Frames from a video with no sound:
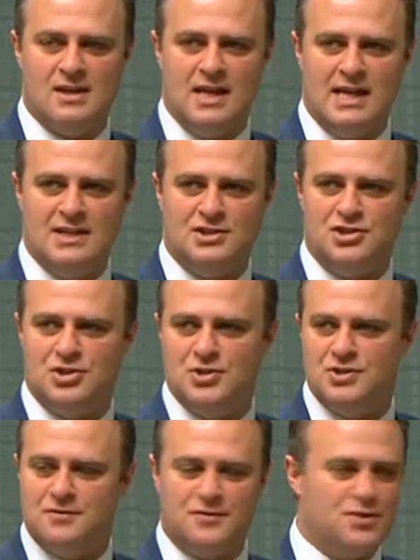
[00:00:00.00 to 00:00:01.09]
is
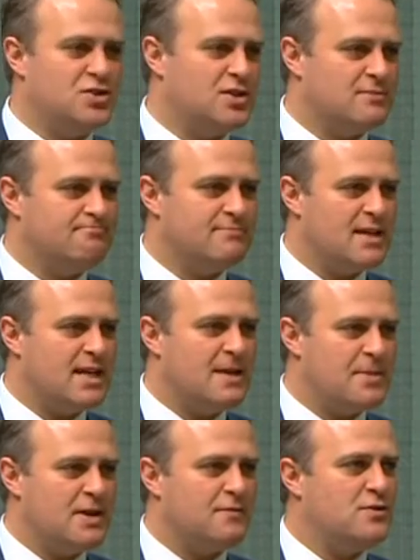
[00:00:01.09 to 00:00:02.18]
choose a future and a
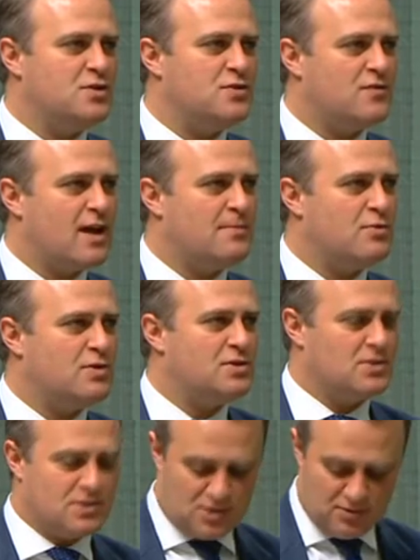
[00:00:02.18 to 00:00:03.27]
better future for
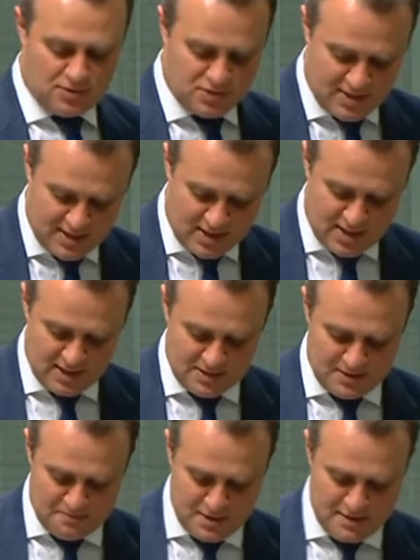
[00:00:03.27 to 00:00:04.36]
Aboriginal and Torres Strait
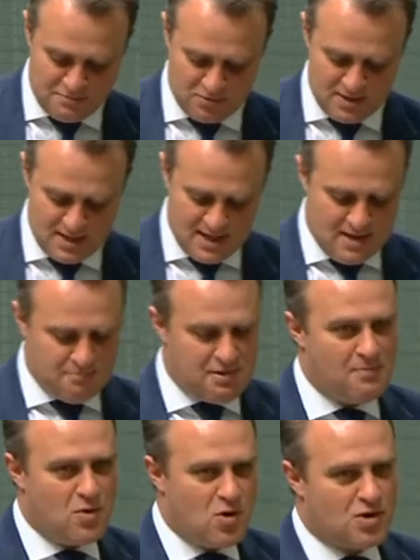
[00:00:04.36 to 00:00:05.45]
Islander people.
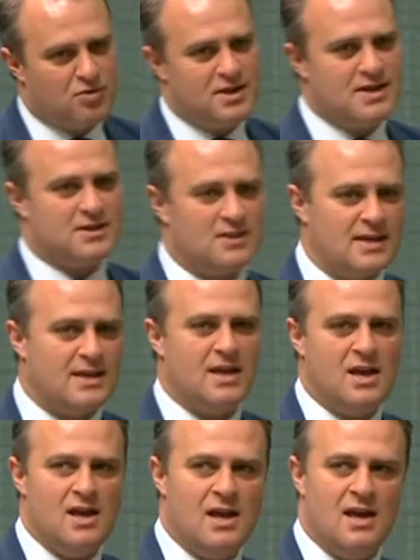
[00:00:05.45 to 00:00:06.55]
But more critically,
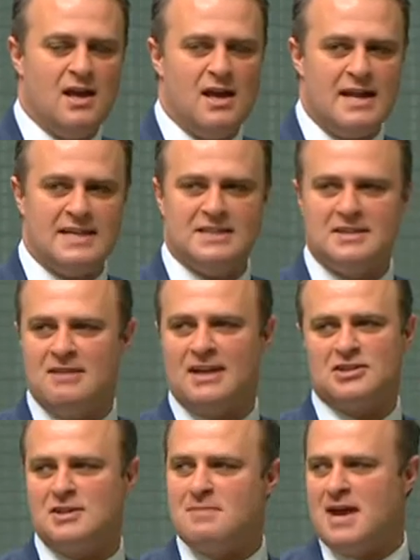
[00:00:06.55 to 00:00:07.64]
it doesn't
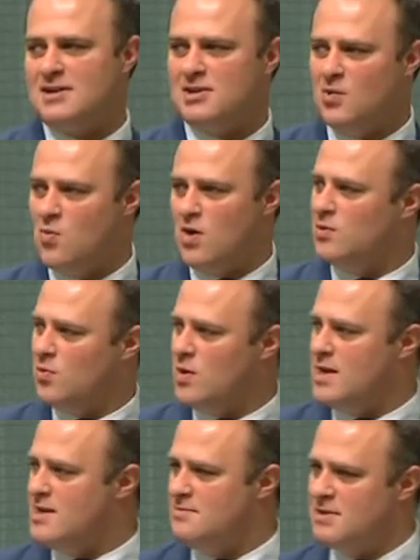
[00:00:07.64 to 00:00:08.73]
actually matter what
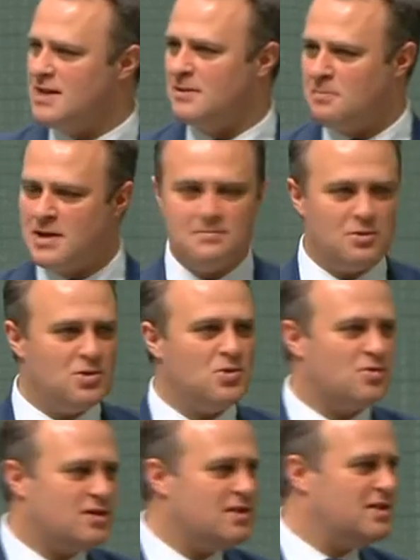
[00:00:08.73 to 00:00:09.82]
we, being the people who
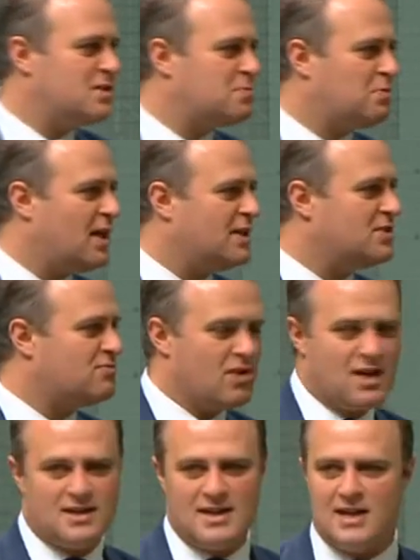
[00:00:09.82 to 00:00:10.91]
are in this place
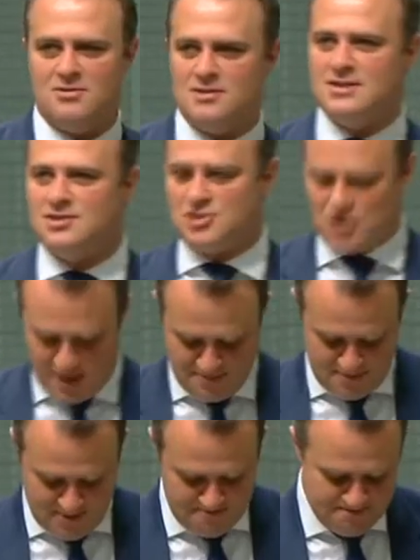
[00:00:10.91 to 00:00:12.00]
right now in this chamber